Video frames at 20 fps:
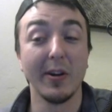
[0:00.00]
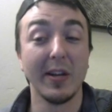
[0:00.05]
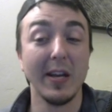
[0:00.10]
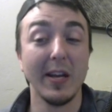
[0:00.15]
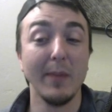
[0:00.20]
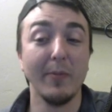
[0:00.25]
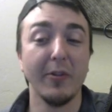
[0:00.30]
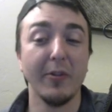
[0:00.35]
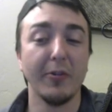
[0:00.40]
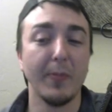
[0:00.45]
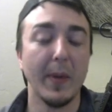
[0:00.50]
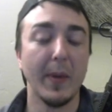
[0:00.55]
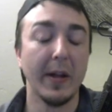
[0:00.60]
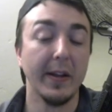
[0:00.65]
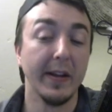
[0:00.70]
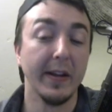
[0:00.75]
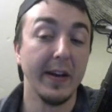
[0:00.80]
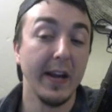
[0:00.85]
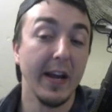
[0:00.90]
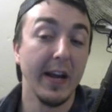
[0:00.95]
Keep the spell
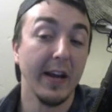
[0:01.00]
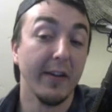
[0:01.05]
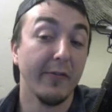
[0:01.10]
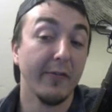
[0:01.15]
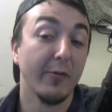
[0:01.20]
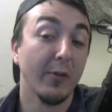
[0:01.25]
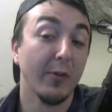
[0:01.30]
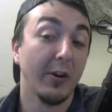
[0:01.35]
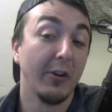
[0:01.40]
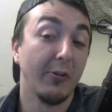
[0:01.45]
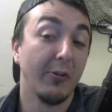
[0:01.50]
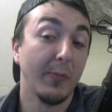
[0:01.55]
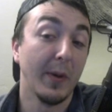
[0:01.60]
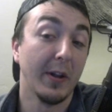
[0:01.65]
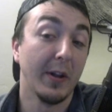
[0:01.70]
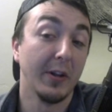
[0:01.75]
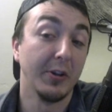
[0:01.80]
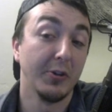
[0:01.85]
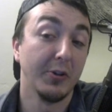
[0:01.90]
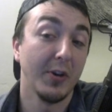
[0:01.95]
in hand for a spell
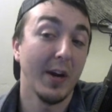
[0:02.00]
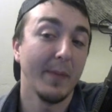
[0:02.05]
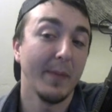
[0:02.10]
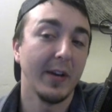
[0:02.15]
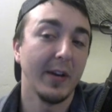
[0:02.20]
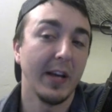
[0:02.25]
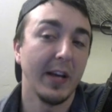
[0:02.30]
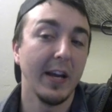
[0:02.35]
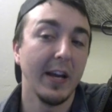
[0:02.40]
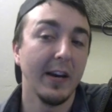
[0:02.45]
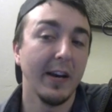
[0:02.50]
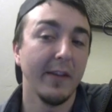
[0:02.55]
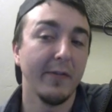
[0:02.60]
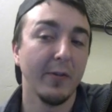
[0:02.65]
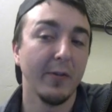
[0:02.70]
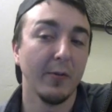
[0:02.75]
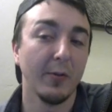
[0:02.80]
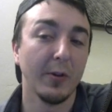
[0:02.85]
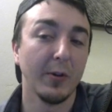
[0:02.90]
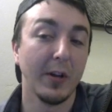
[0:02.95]
and trap negate. If you're
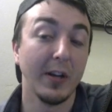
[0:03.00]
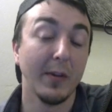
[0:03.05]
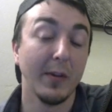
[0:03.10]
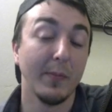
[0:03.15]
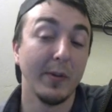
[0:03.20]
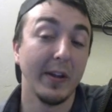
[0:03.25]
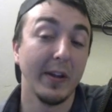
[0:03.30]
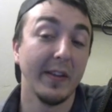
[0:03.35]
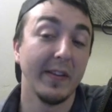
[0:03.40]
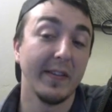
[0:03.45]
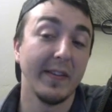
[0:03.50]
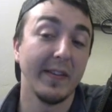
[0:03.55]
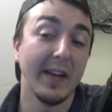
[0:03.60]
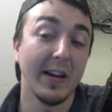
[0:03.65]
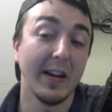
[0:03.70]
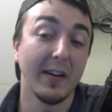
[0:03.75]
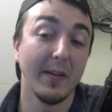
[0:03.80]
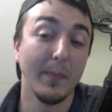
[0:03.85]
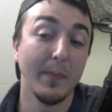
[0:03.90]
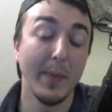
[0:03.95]
looking to play this
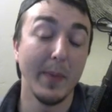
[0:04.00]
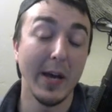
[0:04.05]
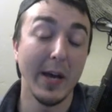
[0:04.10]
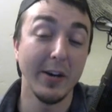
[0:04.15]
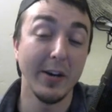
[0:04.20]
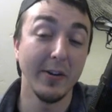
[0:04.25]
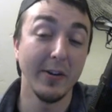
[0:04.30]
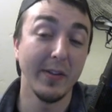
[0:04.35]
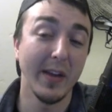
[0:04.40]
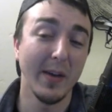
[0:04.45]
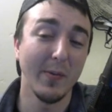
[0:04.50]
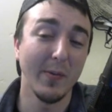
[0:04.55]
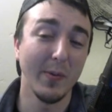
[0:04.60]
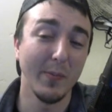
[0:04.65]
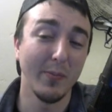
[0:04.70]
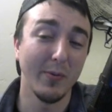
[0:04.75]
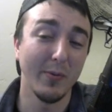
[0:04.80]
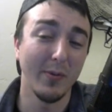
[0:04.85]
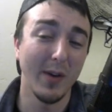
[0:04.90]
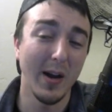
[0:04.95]
deck better, that would
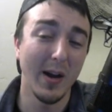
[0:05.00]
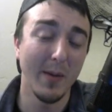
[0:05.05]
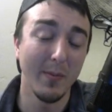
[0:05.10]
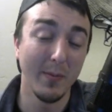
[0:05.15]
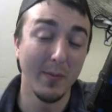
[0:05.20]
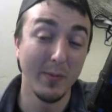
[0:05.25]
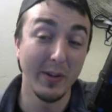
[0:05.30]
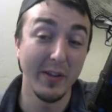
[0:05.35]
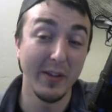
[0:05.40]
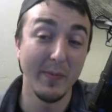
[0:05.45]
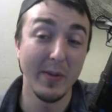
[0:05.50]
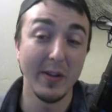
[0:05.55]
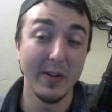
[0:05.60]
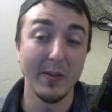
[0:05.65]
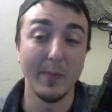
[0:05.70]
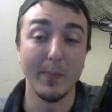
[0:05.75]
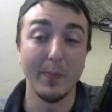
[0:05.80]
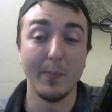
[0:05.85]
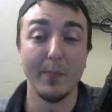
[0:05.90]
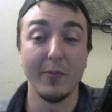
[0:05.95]
probably have been
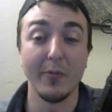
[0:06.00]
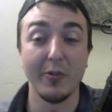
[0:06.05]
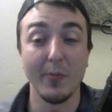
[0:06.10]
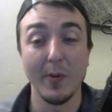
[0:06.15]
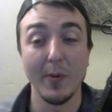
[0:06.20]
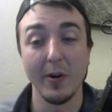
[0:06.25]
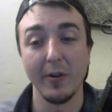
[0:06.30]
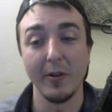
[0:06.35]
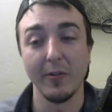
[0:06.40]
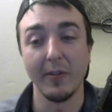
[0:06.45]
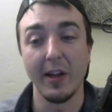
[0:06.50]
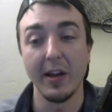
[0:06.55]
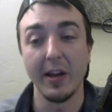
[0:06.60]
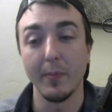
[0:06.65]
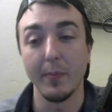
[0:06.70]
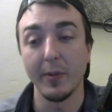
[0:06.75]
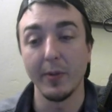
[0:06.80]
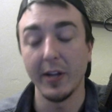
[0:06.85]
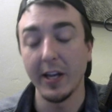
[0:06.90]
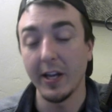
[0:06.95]
the smarter line of
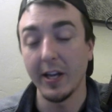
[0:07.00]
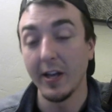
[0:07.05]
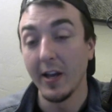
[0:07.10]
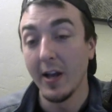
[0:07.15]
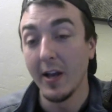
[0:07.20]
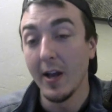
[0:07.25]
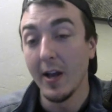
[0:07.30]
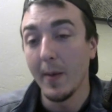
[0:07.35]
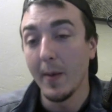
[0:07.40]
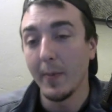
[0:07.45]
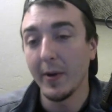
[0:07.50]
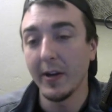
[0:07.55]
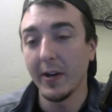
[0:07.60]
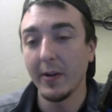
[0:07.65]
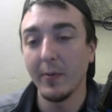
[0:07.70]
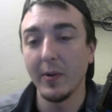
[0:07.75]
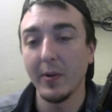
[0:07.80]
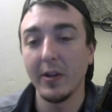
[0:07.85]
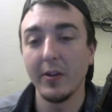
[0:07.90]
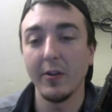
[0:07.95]
play. But
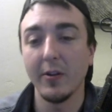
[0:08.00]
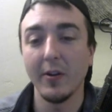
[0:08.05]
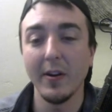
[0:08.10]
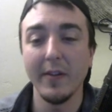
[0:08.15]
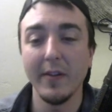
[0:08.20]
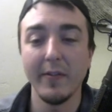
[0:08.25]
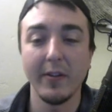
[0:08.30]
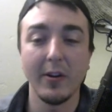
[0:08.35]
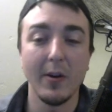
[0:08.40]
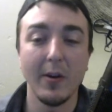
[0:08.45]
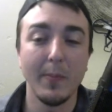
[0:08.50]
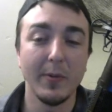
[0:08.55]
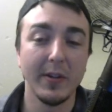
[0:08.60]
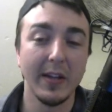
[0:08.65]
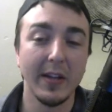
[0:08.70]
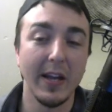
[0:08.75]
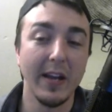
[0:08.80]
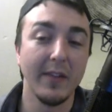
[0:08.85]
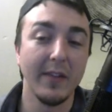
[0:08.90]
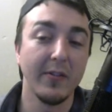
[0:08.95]
anyway, you're going to have a couple
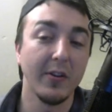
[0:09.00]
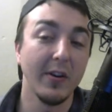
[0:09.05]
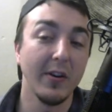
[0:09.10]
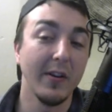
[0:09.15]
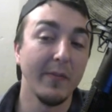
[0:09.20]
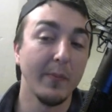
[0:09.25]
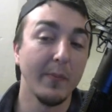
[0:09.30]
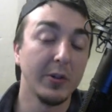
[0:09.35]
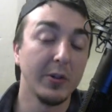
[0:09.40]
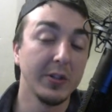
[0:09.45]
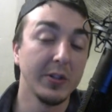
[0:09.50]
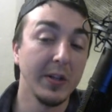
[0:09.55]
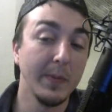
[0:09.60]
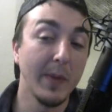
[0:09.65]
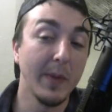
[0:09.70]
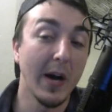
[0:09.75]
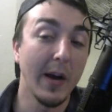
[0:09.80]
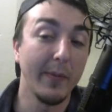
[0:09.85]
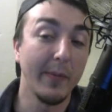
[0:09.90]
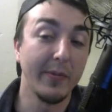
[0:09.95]
negates. You're going to have
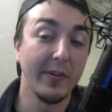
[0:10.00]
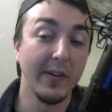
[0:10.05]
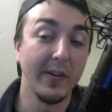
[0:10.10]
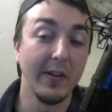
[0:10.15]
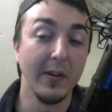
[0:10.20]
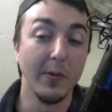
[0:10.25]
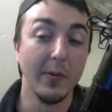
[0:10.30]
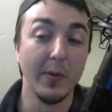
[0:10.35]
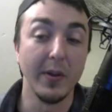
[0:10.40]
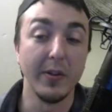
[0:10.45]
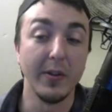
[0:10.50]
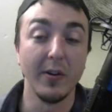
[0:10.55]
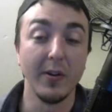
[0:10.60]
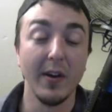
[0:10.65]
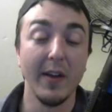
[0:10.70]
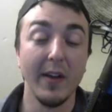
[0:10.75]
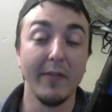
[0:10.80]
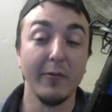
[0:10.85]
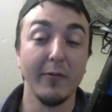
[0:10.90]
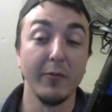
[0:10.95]
multi-pops to deal with. You're going
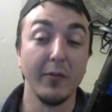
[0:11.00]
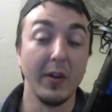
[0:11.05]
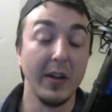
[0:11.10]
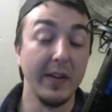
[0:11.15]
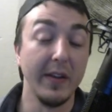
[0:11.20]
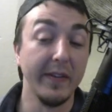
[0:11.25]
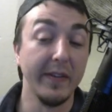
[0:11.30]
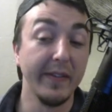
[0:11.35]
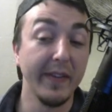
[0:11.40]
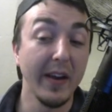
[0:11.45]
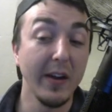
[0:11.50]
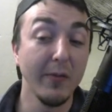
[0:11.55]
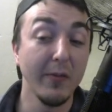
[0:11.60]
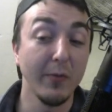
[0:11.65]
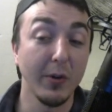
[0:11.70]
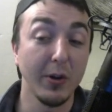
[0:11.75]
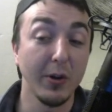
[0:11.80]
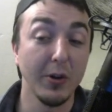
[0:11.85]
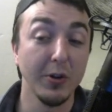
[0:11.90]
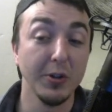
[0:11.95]
to have insane
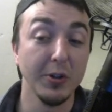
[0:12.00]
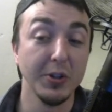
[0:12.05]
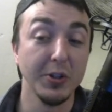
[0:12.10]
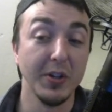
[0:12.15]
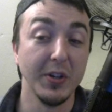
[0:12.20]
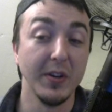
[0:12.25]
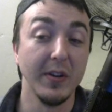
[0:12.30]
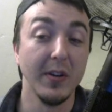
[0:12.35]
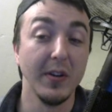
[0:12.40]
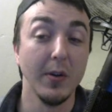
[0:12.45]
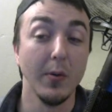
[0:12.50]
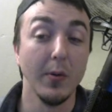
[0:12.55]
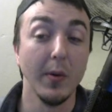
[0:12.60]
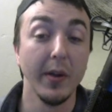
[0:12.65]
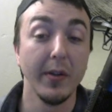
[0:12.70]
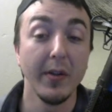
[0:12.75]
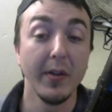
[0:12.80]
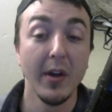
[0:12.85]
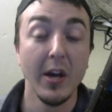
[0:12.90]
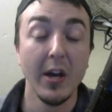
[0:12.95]
recursion to deal
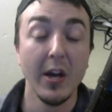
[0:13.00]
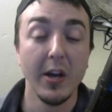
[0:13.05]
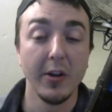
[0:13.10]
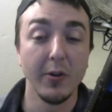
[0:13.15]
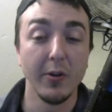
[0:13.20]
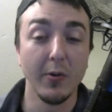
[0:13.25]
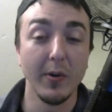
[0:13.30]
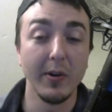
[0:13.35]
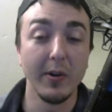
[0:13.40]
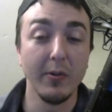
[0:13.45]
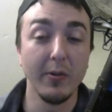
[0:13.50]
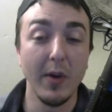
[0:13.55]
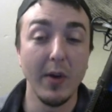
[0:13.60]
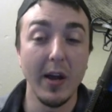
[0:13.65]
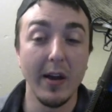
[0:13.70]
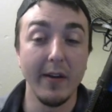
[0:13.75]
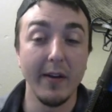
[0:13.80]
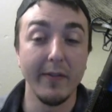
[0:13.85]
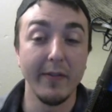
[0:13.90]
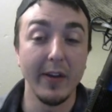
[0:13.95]
with. You're going to
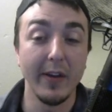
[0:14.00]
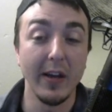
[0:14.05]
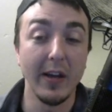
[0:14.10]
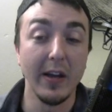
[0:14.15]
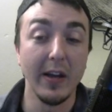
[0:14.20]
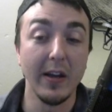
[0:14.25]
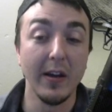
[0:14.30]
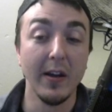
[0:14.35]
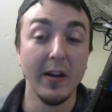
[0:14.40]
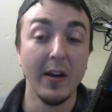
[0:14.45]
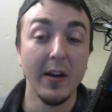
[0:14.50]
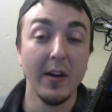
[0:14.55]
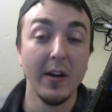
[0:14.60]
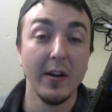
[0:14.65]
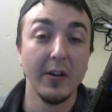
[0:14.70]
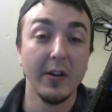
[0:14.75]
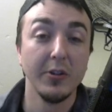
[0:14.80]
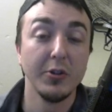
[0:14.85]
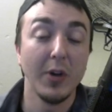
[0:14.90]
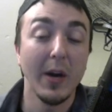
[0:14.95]
have a
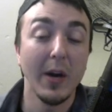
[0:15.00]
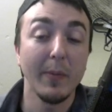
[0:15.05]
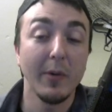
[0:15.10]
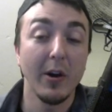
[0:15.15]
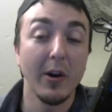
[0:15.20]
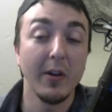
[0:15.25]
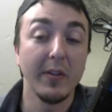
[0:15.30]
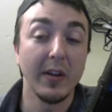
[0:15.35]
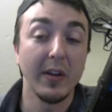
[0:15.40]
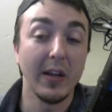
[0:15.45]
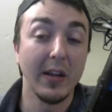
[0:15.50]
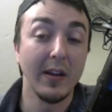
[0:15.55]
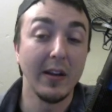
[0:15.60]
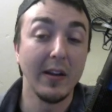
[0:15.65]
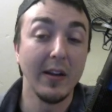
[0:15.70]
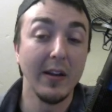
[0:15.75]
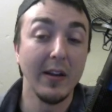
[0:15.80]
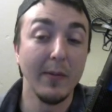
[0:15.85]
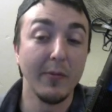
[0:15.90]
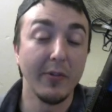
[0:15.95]
trap card that can
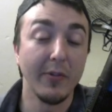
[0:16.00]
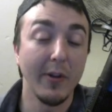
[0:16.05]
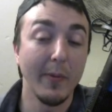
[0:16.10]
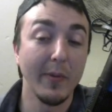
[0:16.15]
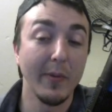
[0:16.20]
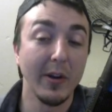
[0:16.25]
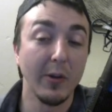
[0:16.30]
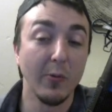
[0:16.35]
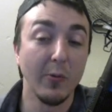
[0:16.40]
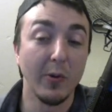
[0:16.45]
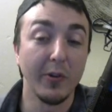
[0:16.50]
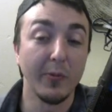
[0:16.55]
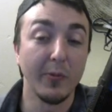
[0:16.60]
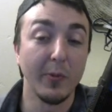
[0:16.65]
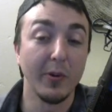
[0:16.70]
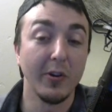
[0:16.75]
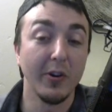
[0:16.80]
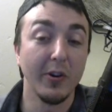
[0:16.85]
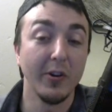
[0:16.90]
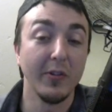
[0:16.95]
keep summoning once
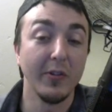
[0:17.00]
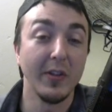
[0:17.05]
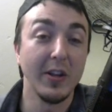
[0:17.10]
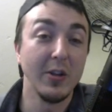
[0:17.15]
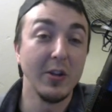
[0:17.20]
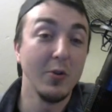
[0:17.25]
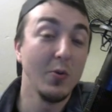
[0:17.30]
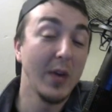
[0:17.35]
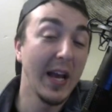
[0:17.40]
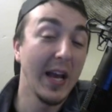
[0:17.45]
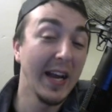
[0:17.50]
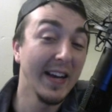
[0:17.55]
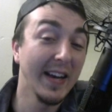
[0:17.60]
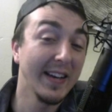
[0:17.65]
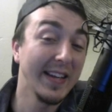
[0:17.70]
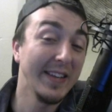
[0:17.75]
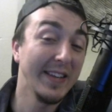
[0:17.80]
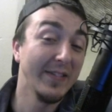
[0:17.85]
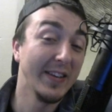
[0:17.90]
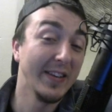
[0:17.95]
per turn that you can't
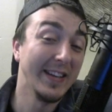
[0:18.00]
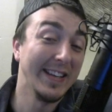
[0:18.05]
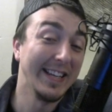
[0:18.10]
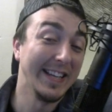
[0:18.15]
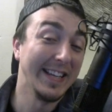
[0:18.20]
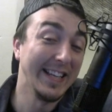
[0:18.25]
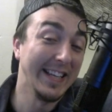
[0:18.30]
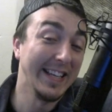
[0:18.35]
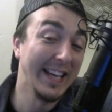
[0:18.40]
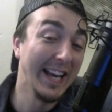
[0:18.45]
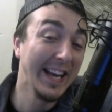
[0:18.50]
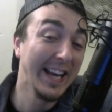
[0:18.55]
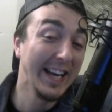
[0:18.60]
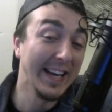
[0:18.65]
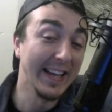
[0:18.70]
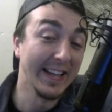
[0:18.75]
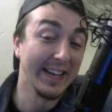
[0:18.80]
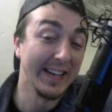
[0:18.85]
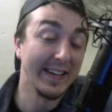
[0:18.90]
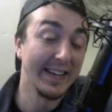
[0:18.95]
even negate
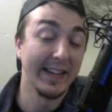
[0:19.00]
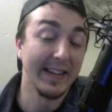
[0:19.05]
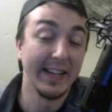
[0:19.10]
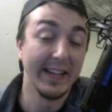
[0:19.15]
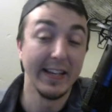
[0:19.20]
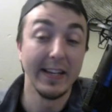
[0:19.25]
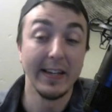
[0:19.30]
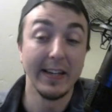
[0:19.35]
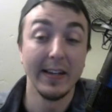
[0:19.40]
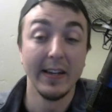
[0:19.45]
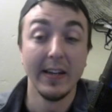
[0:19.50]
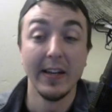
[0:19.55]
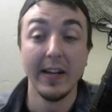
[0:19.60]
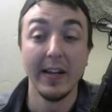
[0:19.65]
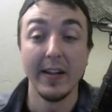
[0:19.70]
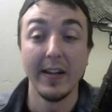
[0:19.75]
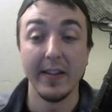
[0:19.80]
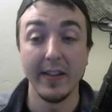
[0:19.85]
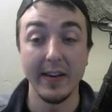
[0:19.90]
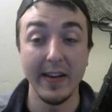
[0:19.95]
it. Like,
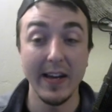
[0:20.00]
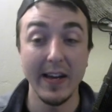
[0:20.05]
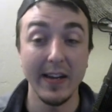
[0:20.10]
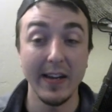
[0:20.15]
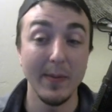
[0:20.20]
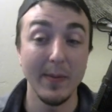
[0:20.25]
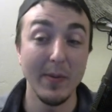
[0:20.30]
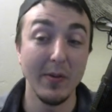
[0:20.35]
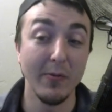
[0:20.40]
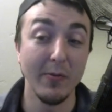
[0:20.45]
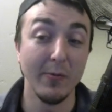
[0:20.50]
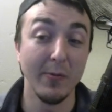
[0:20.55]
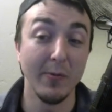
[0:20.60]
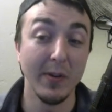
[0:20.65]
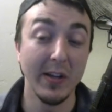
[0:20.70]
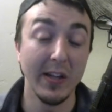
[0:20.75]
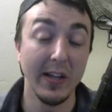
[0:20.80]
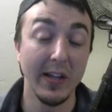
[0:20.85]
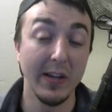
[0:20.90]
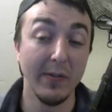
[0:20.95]
the deck can be
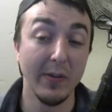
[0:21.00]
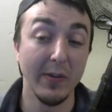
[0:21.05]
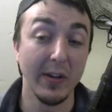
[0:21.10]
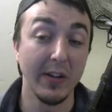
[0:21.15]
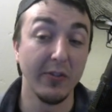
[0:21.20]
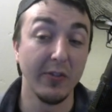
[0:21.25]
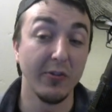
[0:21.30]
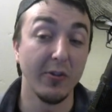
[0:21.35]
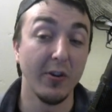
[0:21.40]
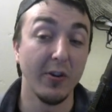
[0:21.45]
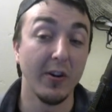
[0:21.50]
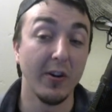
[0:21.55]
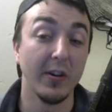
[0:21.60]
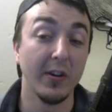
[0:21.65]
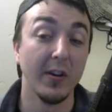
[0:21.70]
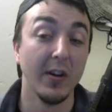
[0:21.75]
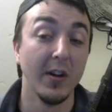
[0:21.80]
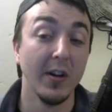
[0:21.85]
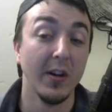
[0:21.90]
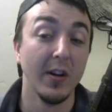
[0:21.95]
really, really strong.